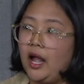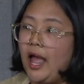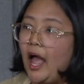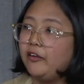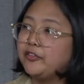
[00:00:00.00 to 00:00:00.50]

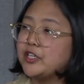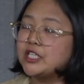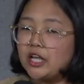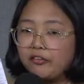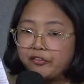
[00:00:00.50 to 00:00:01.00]
After
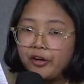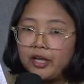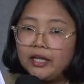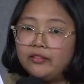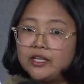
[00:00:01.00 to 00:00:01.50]
suffering
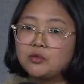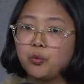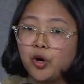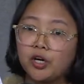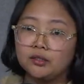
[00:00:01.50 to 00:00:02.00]
in this
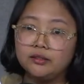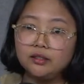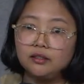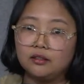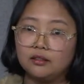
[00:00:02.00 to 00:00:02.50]
world,
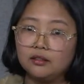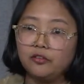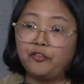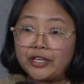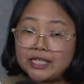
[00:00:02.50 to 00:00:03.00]

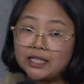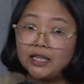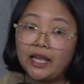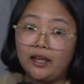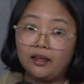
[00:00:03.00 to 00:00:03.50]

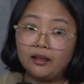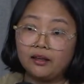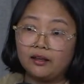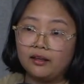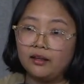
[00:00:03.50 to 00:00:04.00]
physically,
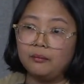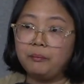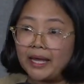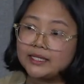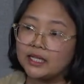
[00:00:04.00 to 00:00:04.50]

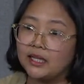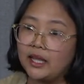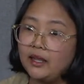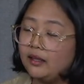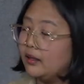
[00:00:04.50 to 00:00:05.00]
mentally,